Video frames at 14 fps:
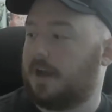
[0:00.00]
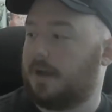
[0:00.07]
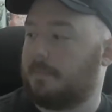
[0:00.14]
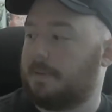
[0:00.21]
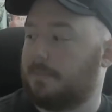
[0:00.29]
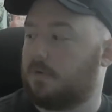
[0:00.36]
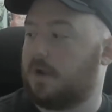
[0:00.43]

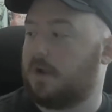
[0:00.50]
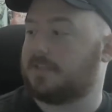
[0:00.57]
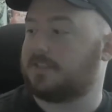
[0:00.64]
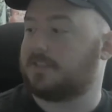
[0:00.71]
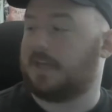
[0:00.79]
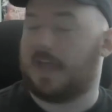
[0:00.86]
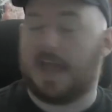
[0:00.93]
People were
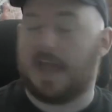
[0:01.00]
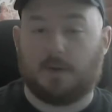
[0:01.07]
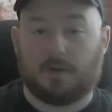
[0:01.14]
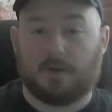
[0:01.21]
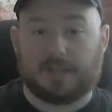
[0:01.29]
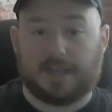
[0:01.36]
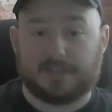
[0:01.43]
asking how
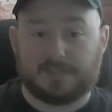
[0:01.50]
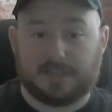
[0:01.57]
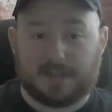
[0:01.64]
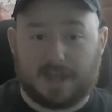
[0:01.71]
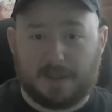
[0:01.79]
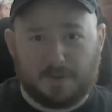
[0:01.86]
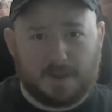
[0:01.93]
I liked
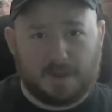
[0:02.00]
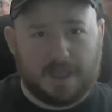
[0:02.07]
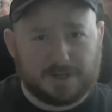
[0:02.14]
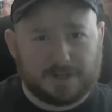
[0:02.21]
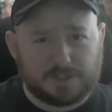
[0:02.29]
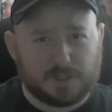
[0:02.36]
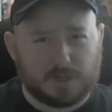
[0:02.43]
it. I
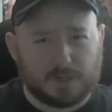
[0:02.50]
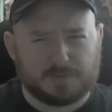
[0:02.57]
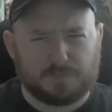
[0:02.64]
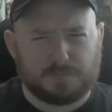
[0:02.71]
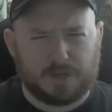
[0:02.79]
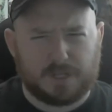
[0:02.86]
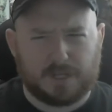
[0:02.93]
actually thought it was
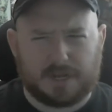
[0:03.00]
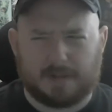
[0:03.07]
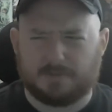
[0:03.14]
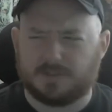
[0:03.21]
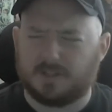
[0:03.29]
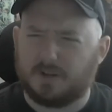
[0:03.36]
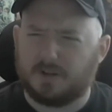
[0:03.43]
pretty good. I
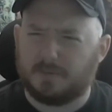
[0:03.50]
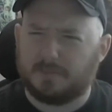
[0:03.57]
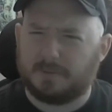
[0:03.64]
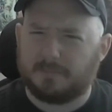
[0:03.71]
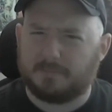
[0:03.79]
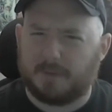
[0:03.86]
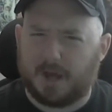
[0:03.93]
was a little
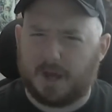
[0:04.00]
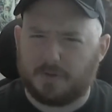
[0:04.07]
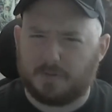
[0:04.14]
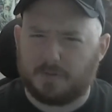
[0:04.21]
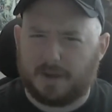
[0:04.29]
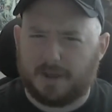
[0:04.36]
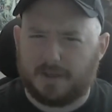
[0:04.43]
bit
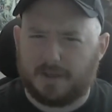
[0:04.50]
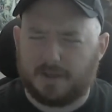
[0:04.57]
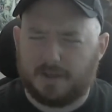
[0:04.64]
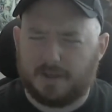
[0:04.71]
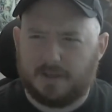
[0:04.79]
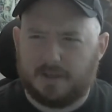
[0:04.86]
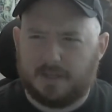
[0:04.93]
bothered by
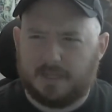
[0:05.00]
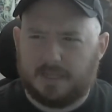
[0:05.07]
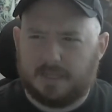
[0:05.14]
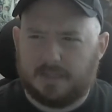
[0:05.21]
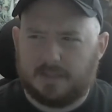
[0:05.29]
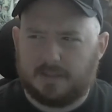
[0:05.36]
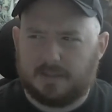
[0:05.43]

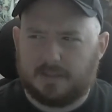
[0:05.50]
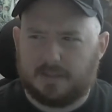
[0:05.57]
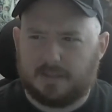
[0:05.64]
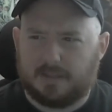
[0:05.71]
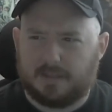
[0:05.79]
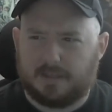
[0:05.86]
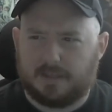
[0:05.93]

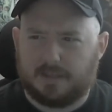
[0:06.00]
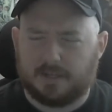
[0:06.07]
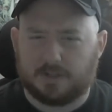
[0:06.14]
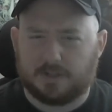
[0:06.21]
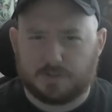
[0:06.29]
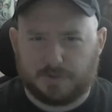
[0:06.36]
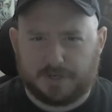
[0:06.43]
the
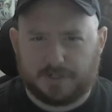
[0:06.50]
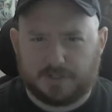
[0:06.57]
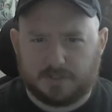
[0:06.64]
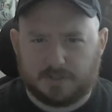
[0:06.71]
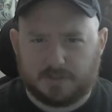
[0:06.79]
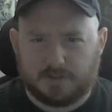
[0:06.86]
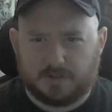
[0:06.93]

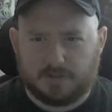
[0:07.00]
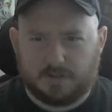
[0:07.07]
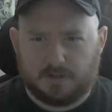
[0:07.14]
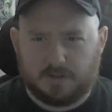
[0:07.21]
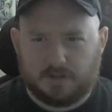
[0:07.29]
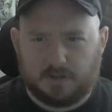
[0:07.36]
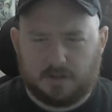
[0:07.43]
illustration
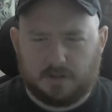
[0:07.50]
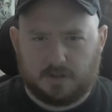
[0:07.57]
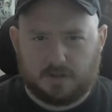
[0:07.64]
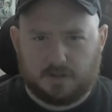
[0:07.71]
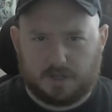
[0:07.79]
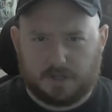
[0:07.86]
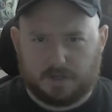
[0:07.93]

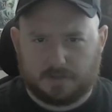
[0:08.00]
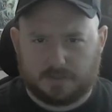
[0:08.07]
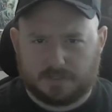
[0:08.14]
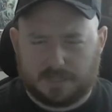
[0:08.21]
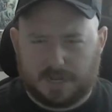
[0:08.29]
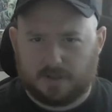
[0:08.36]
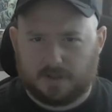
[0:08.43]

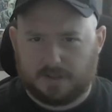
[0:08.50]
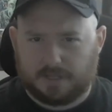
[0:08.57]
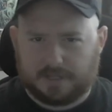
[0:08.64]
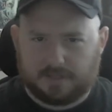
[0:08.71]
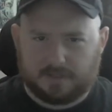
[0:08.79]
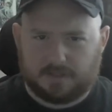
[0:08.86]
style, like